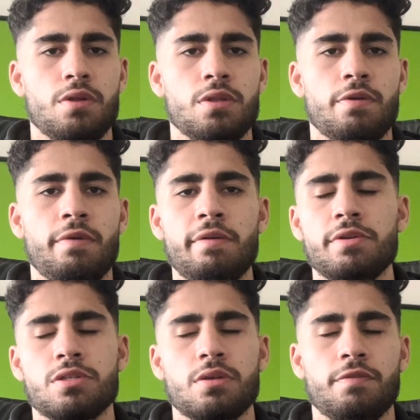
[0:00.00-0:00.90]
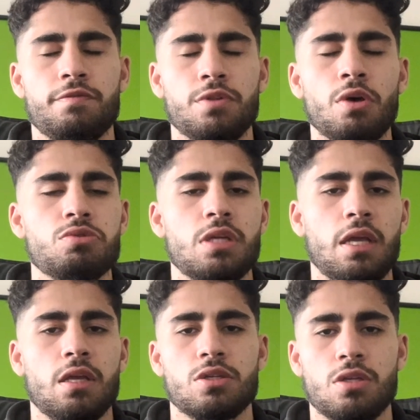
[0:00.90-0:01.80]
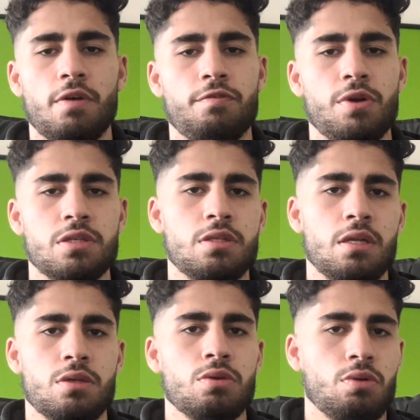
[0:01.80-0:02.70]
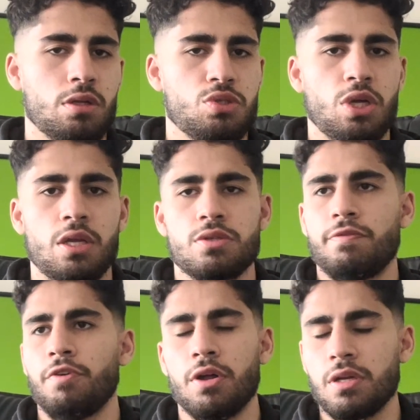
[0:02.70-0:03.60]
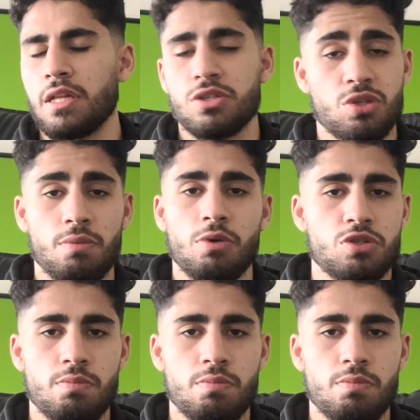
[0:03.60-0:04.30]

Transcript: there are various of note-taking softwares that you can change font and so much